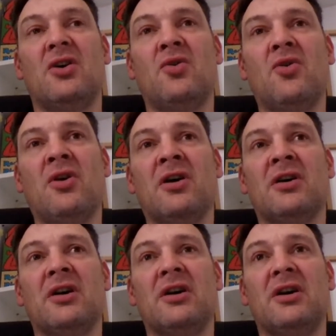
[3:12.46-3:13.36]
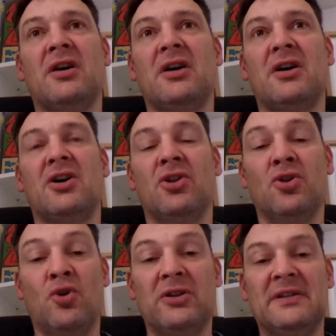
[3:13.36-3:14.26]
or
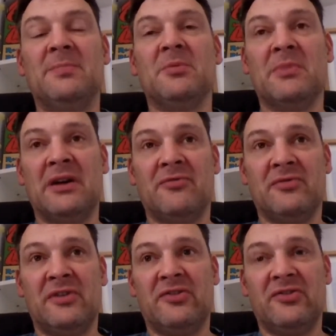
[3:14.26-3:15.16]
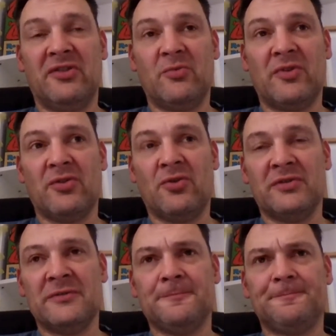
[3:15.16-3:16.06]
not deepen my relationship with God?
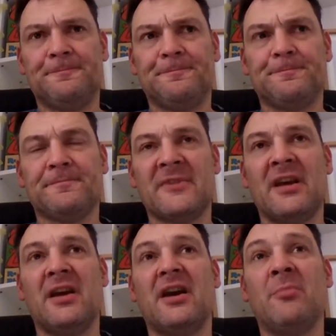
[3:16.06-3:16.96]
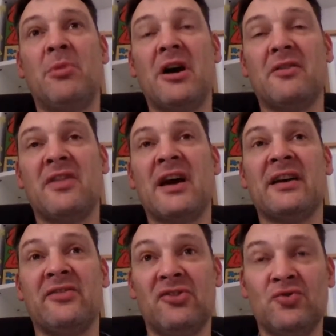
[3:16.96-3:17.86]
And part of that,
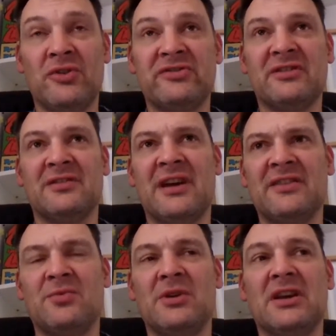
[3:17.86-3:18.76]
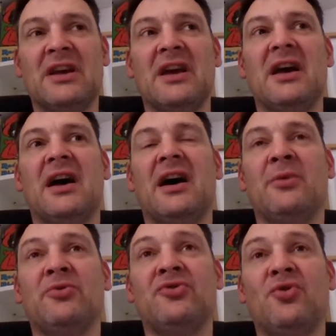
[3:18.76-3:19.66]
as you know, I shared last week, I
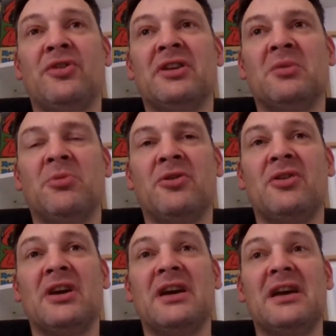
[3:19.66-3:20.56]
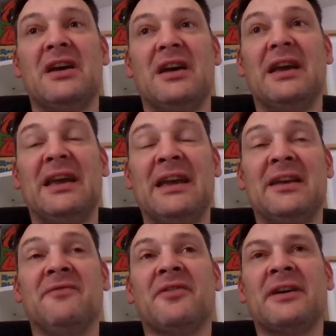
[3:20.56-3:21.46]
was talking about
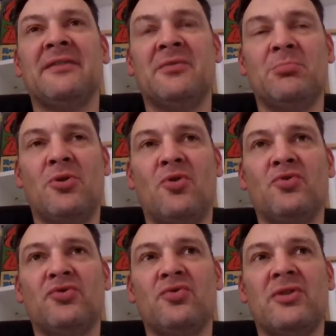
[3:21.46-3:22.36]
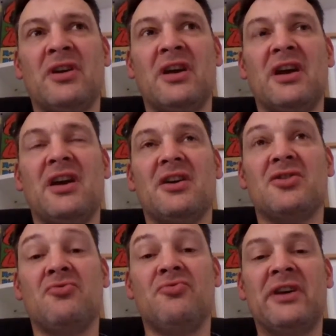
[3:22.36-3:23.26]
aching for heaven, but also
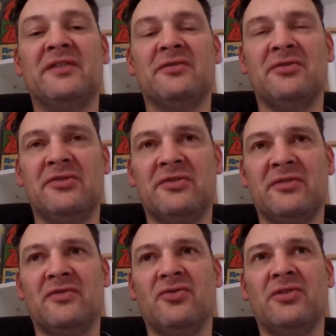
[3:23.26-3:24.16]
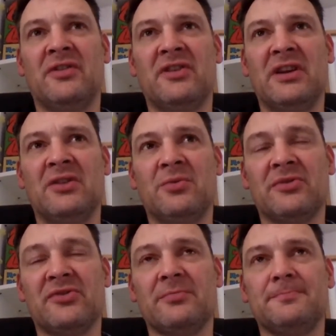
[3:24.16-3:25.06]
the resolutions of Jonathan
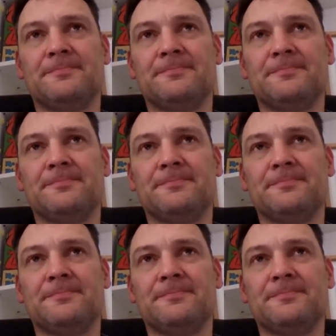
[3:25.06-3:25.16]
Edwards